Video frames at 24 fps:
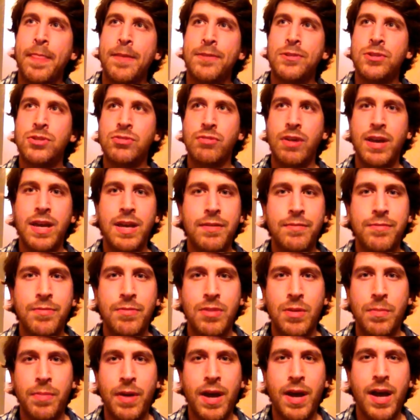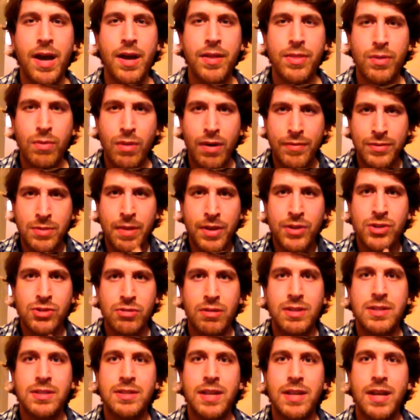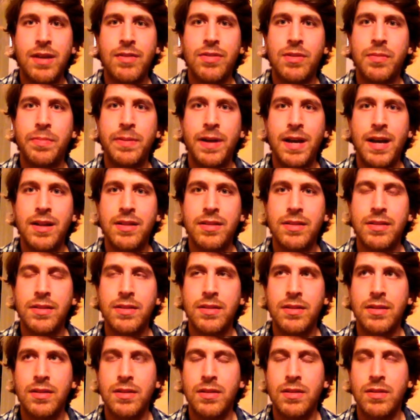straying from the path, or have to make sure I stay on the path.